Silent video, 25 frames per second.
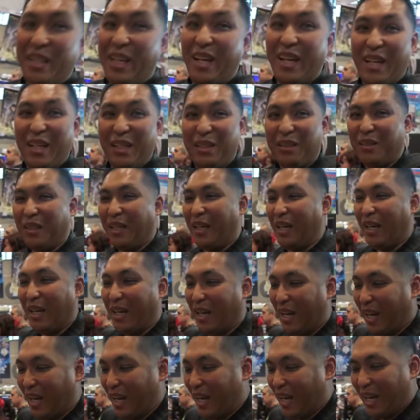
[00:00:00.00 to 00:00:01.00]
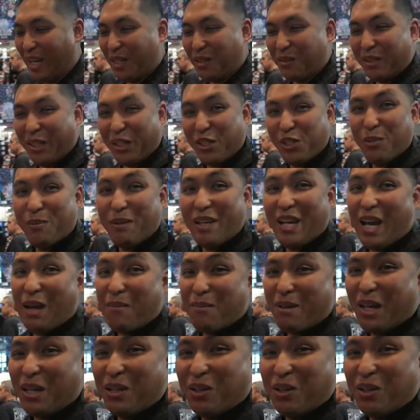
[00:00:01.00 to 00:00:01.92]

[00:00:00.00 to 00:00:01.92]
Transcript: Yeah. I, I don't think she'll be happy.